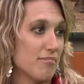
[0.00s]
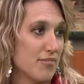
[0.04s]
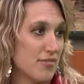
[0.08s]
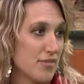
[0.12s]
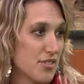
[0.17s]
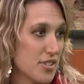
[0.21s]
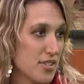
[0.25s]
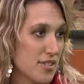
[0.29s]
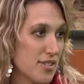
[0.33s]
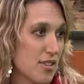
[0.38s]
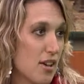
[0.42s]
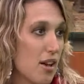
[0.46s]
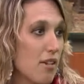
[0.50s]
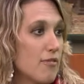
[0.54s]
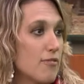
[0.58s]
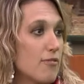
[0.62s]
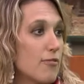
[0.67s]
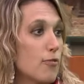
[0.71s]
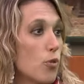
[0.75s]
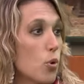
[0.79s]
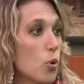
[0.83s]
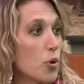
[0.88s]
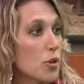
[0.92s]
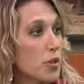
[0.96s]
just love
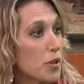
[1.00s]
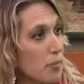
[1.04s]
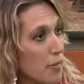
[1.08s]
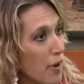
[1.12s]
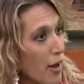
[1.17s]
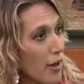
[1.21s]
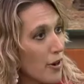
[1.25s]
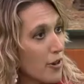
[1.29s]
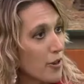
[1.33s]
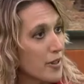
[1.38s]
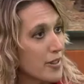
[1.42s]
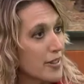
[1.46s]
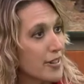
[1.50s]
for the model and